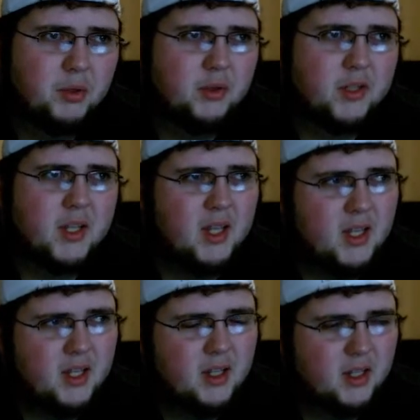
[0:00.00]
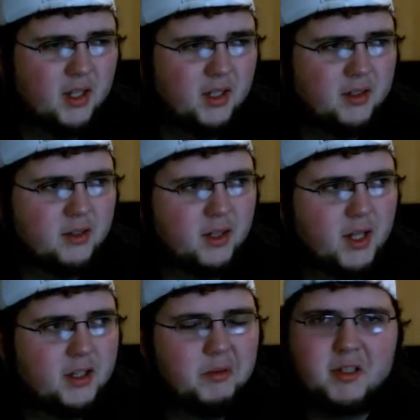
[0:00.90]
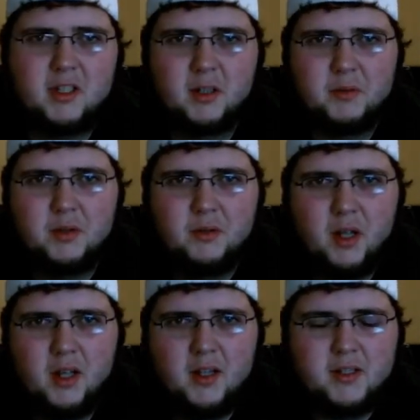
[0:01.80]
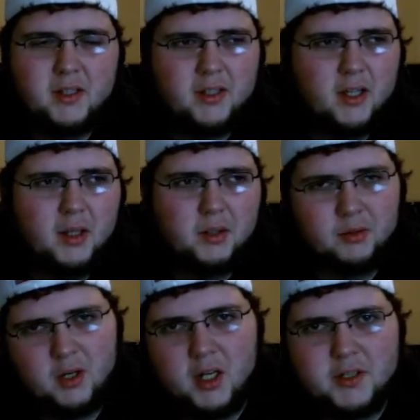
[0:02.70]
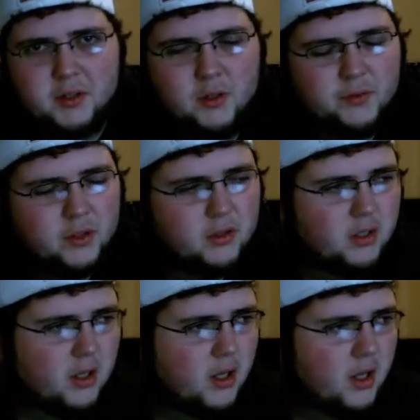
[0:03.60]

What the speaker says: Booker T and a lot of WCW guys at the time that were crossing over,